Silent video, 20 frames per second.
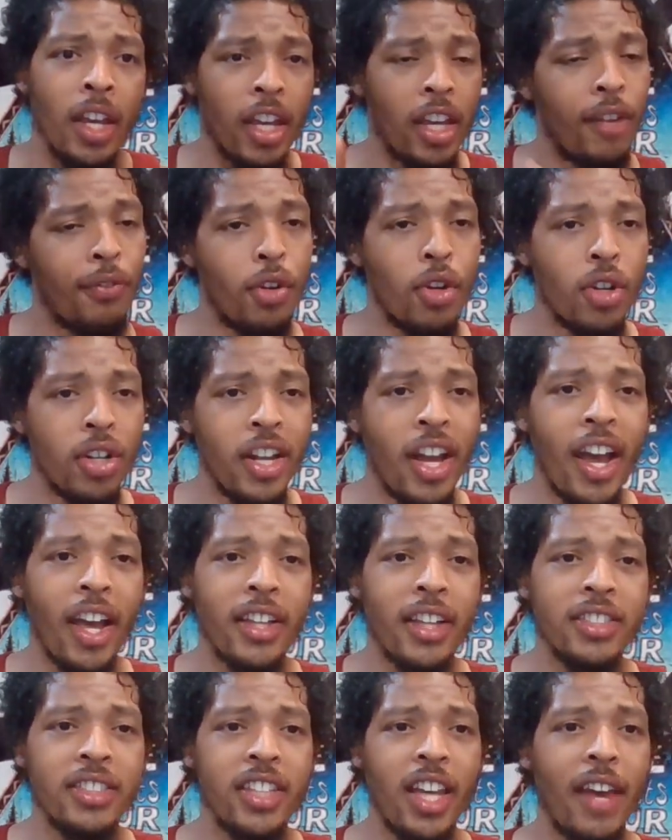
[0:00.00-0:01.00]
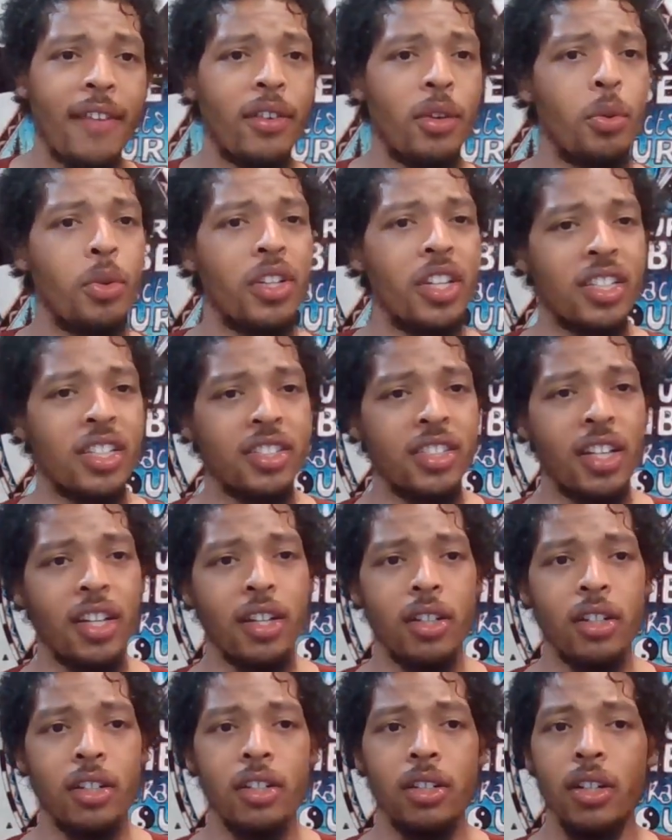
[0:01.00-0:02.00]
If you're not savvy with
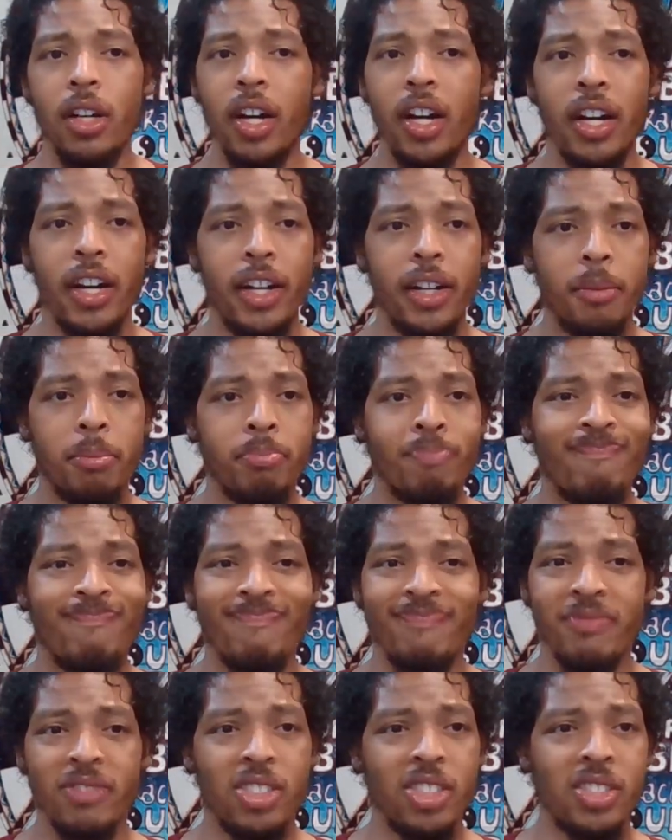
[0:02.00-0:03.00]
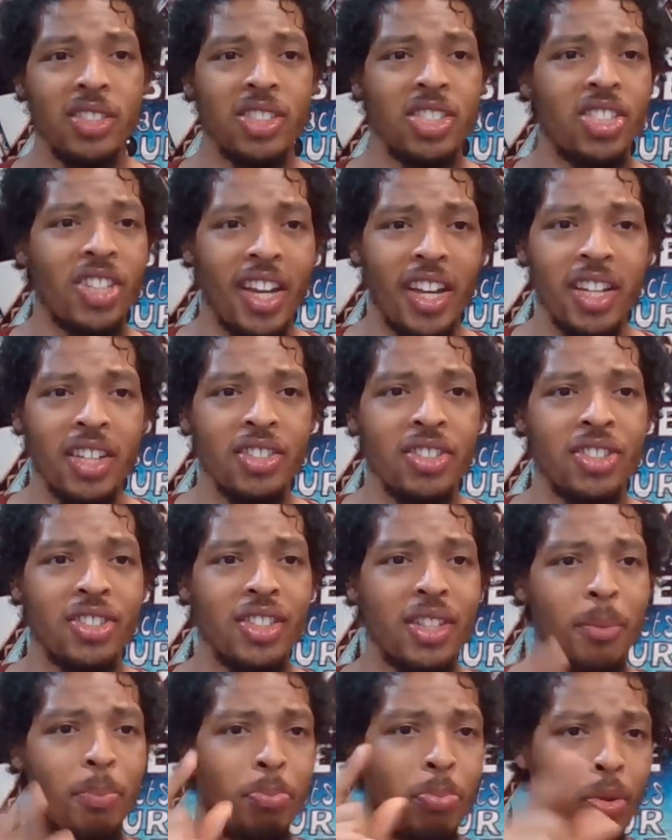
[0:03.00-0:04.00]
Excel, just change
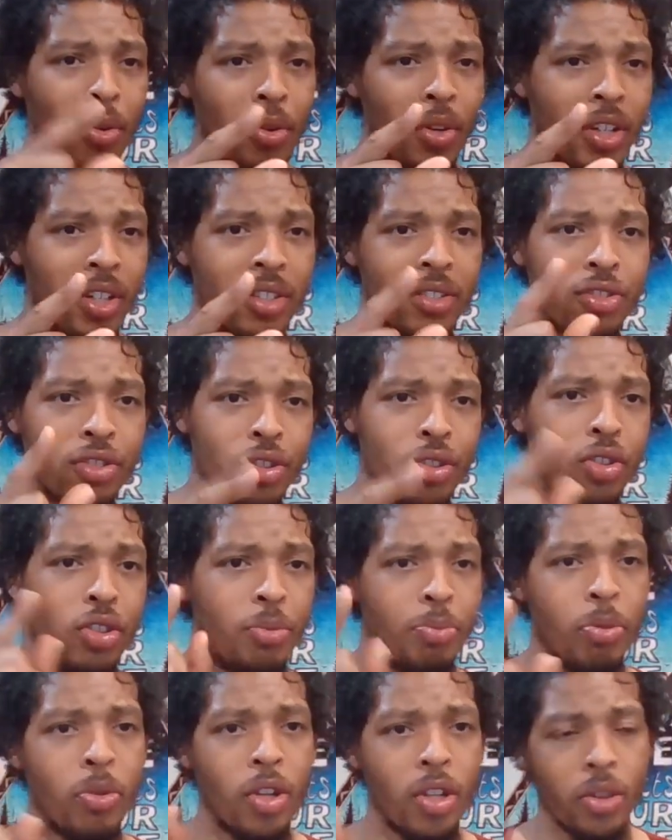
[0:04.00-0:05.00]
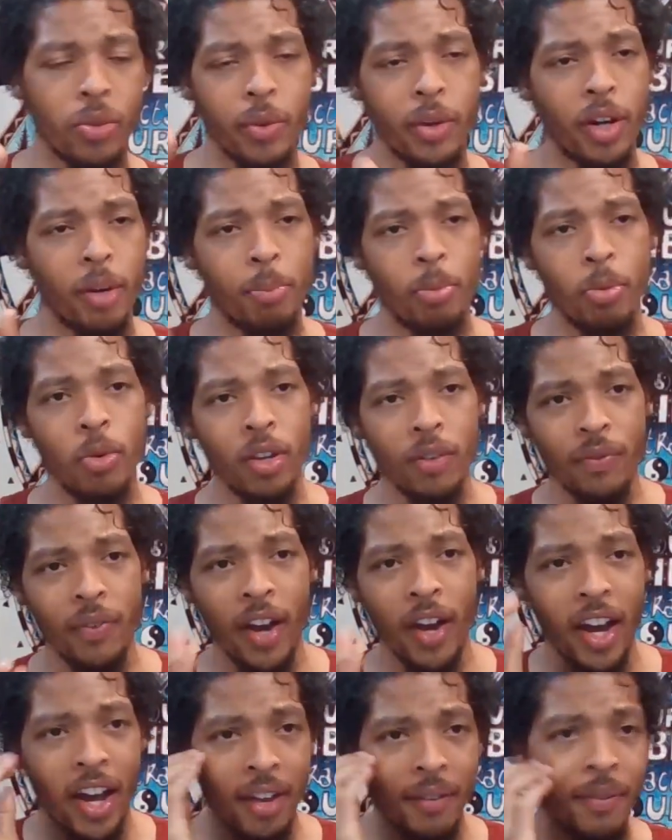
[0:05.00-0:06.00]
the 0.2, 0.3, or
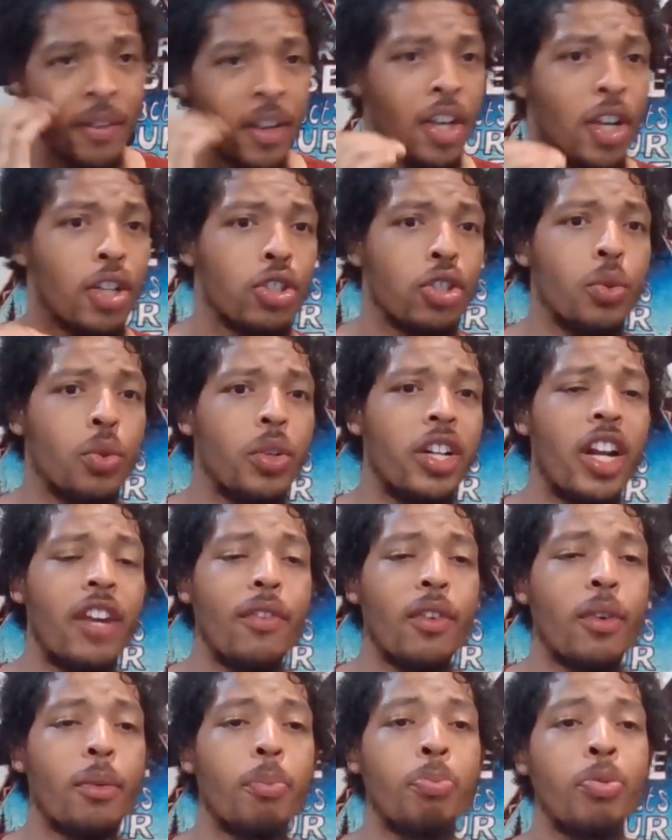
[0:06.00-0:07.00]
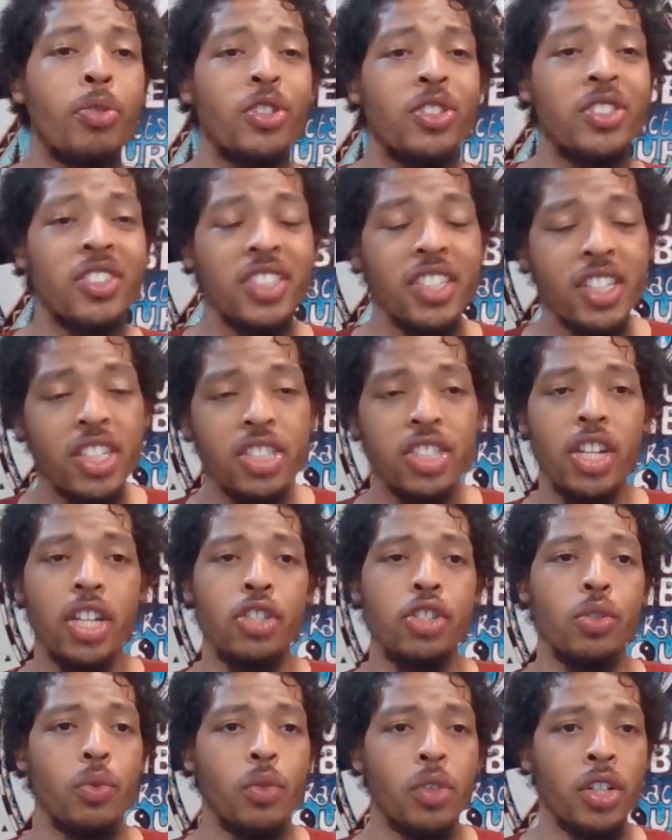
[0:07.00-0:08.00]
0.5 to whatever percentage
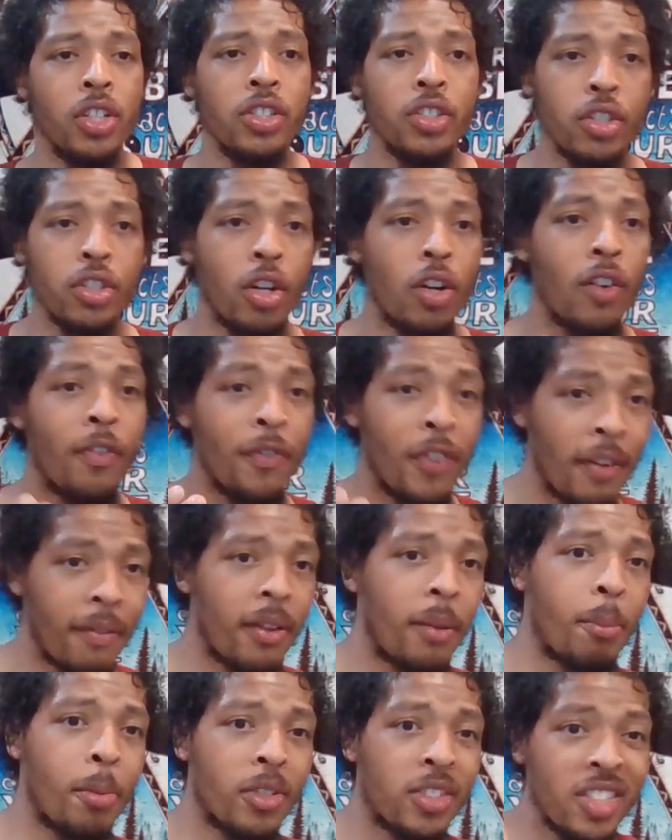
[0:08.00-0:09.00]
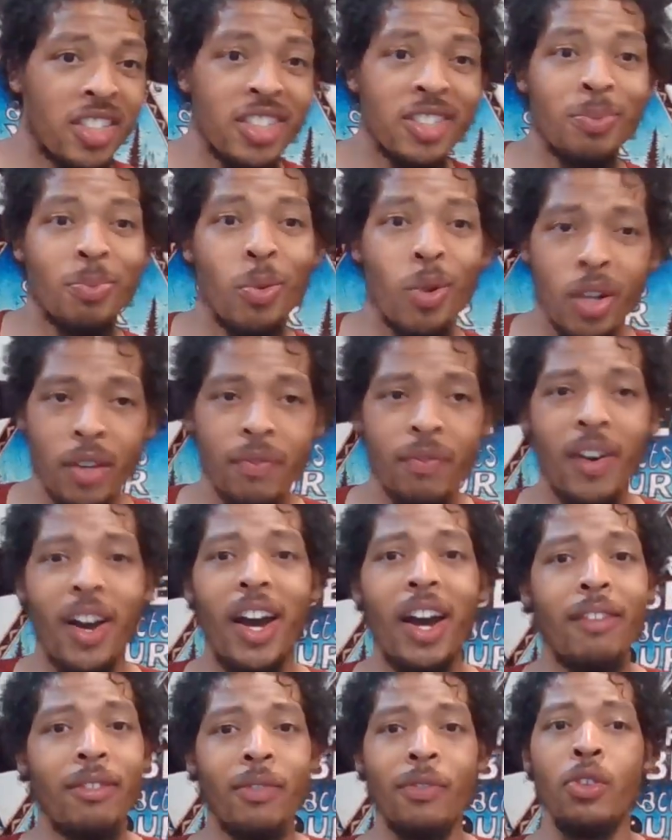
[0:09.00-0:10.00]
that you want. So 50% is
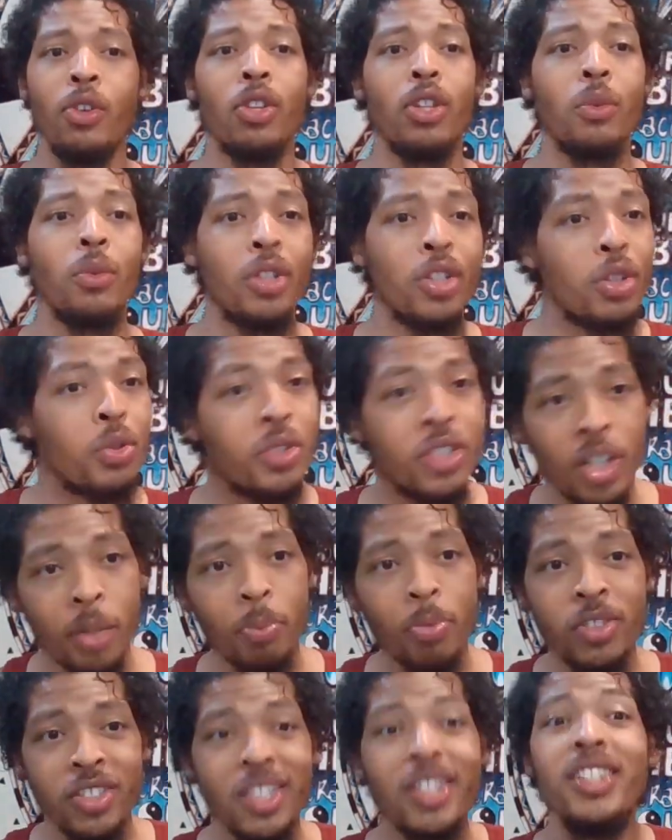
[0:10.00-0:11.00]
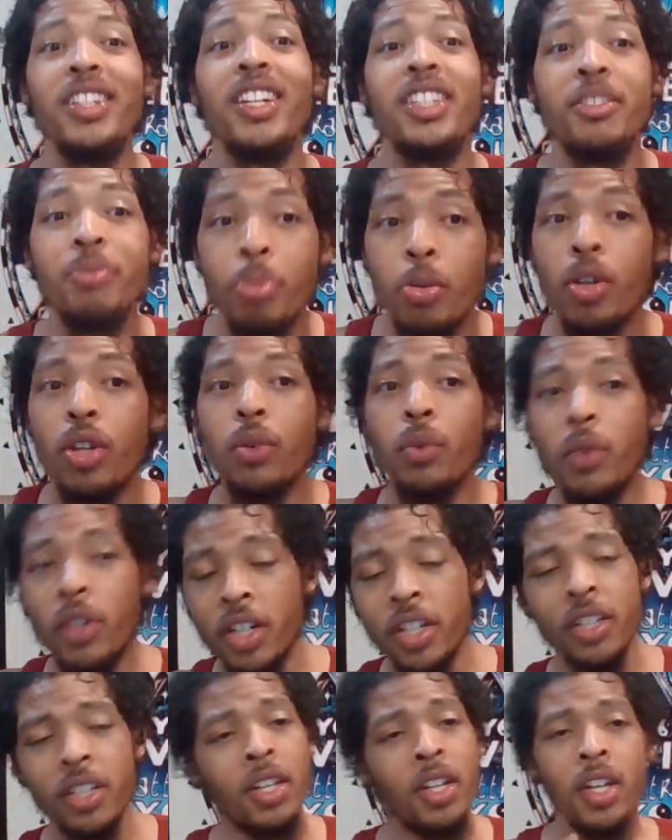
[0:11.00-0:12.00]
0.5. If you only want to do 10%, that's
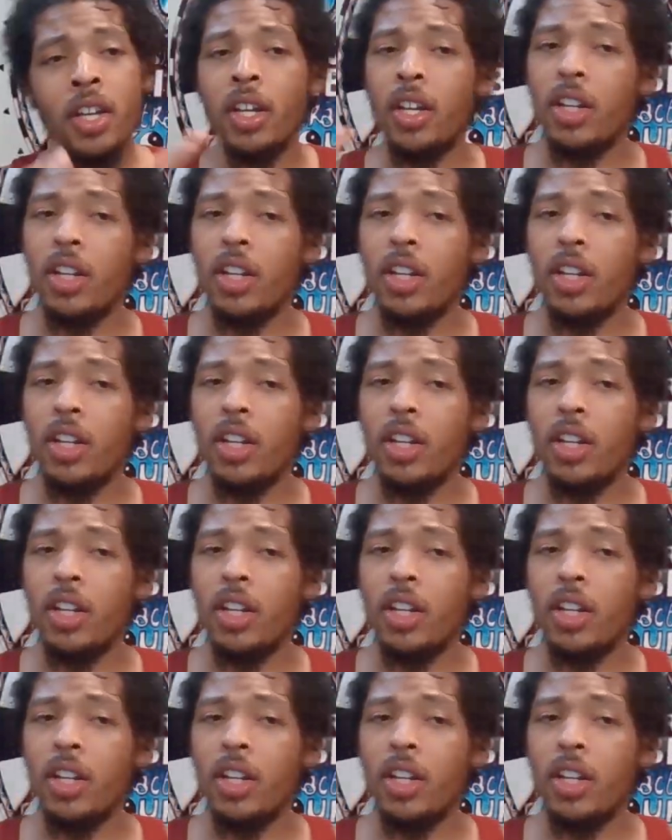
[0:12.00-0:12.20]
0.1,